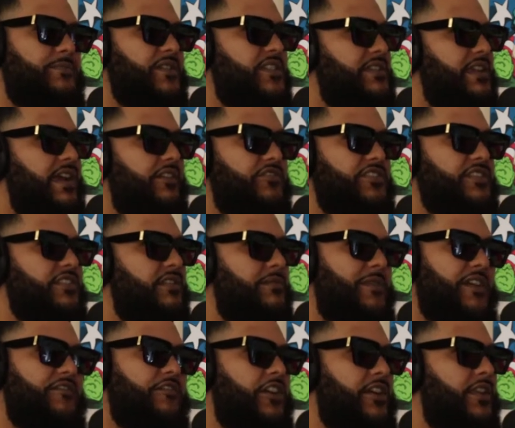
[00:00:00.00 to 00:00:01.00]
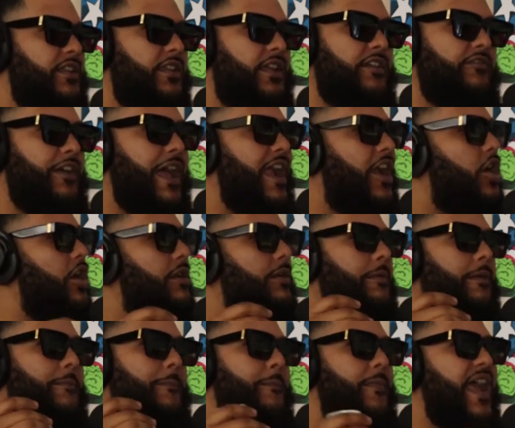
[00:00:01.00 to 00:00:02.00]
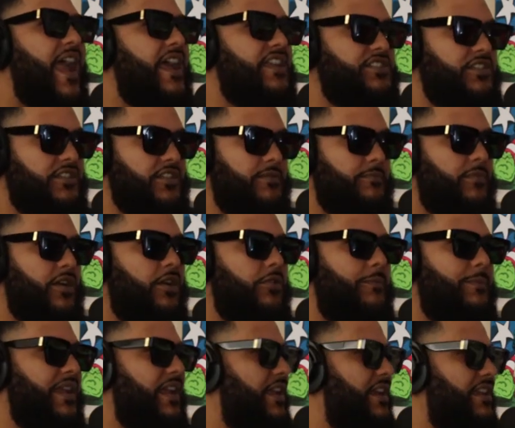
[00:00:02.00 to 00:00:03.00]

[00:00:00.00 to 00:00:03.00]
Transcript: bitch I ever seen in I my fucking life. No. I couldn't imagine it, bro, being